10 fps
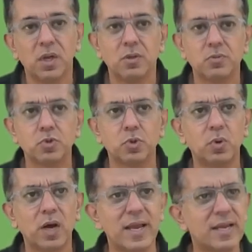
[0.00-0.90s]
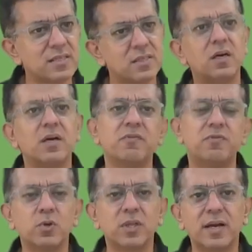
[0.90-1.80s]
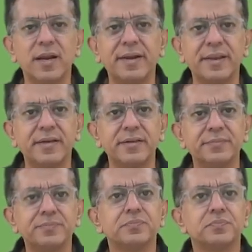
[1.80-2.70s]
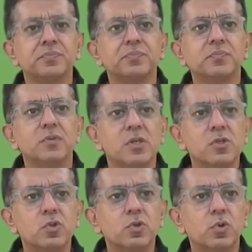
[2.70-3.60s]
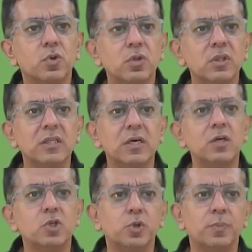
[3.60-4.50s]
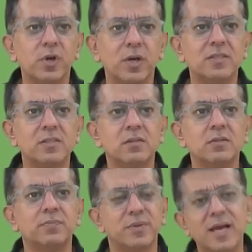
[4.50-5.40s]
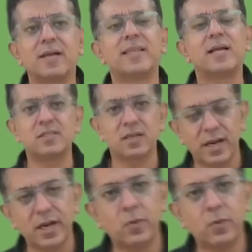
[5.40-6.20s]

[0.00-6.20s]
So I guess 3rd and 4th are correct here. So 3rd should be your answer. Yeah, that is the correct